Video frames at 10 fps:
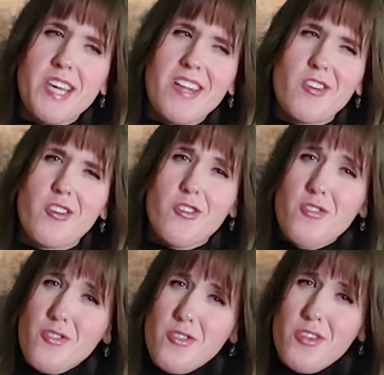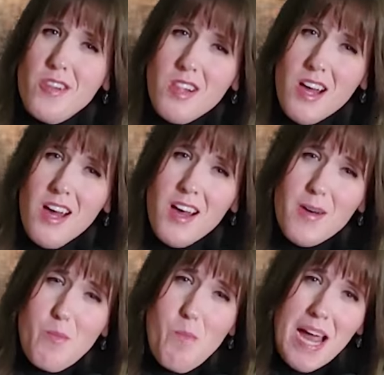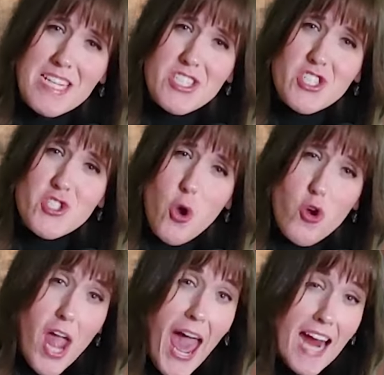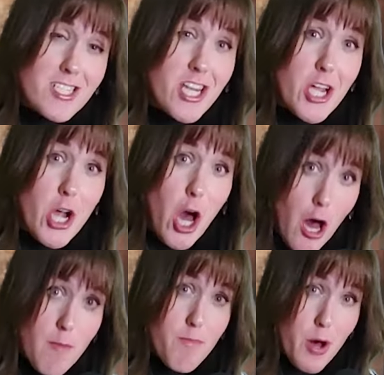that a girl might start acting up.